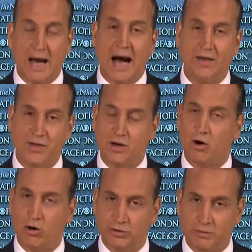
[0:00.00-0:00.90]
I think
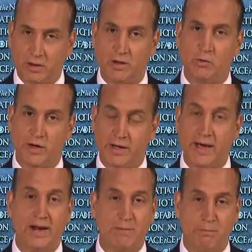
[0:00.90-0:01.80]
ultimately we're going to
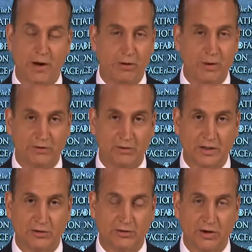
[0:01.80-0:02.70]
get a better piece of
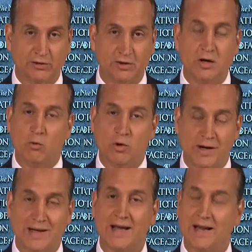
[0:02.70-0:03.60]
legislation. We're
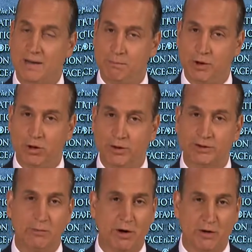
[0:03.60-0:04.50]
going to get a bill that
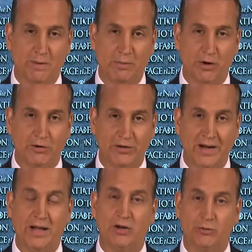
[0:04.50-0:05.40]
the American people
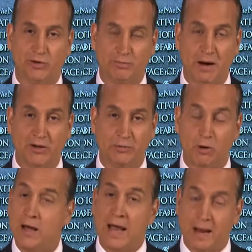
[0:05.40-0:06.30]
understand is
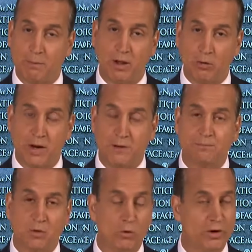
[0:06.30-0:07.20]
responsible. And by the way,
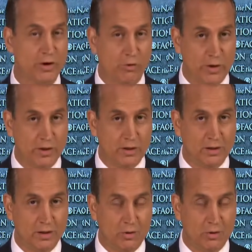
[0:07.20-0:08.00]
we're going to read it.